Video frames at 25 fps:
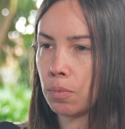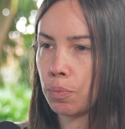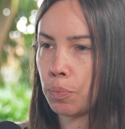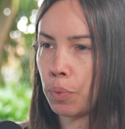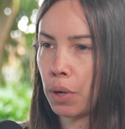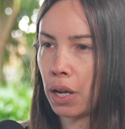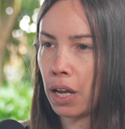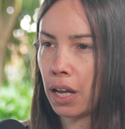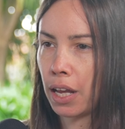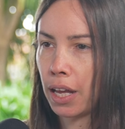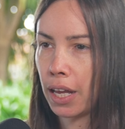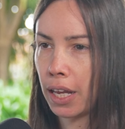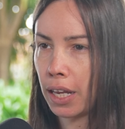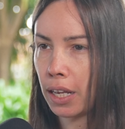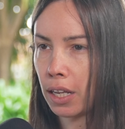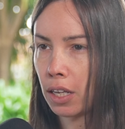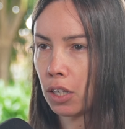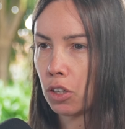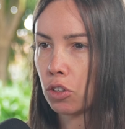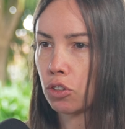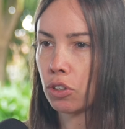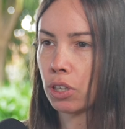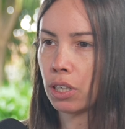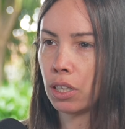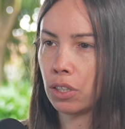by
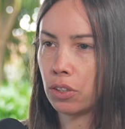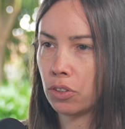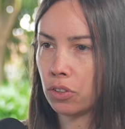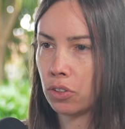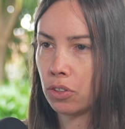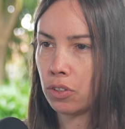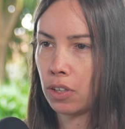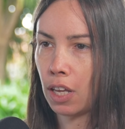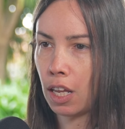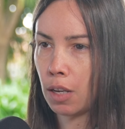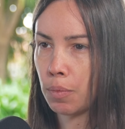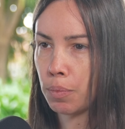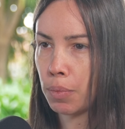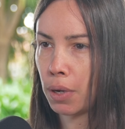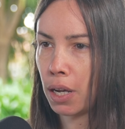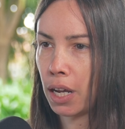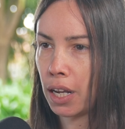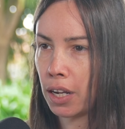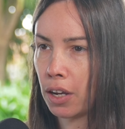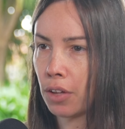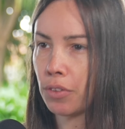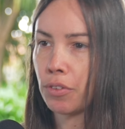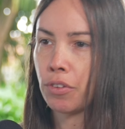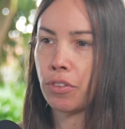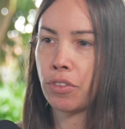grids and
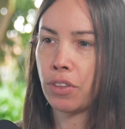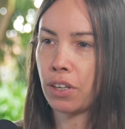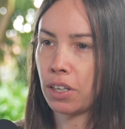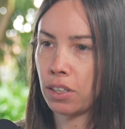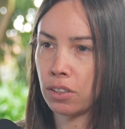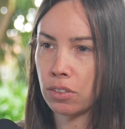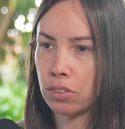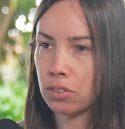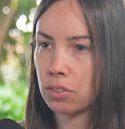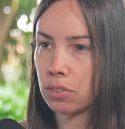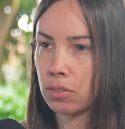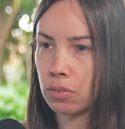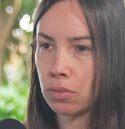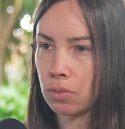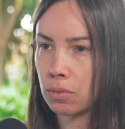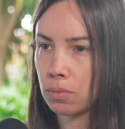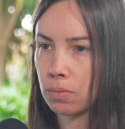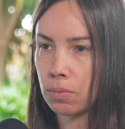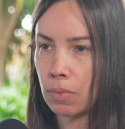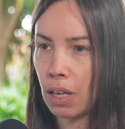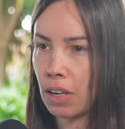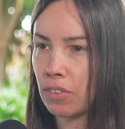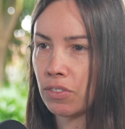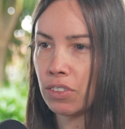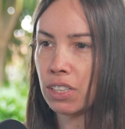by other things
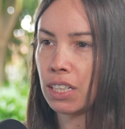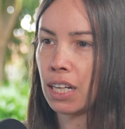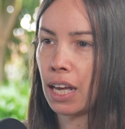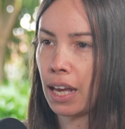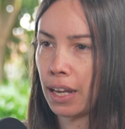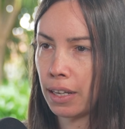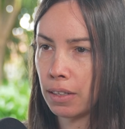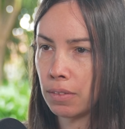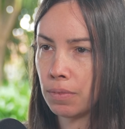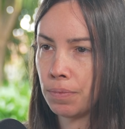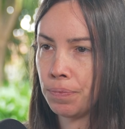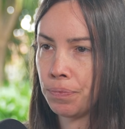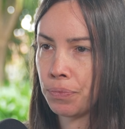every day.